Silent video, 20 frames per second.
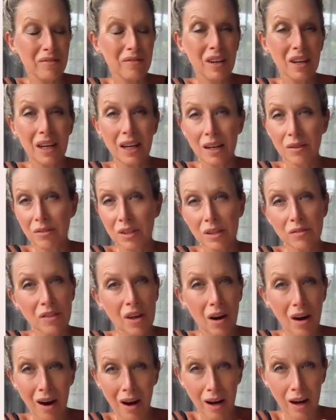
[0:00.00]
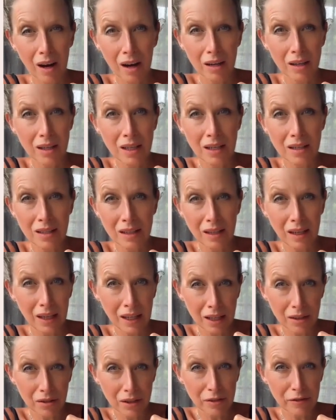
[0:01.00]
Even if there is an
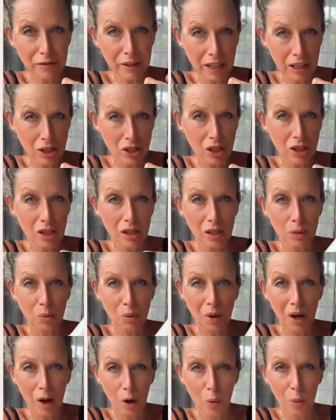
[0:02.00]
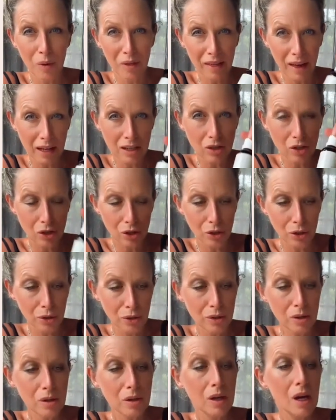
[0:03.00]
ear infection, it will help with that
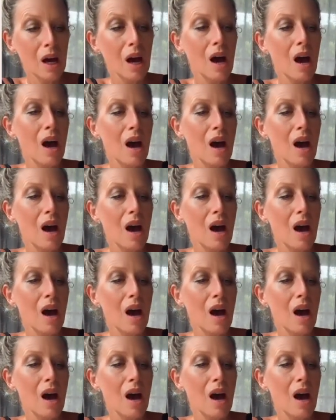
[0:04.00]
too.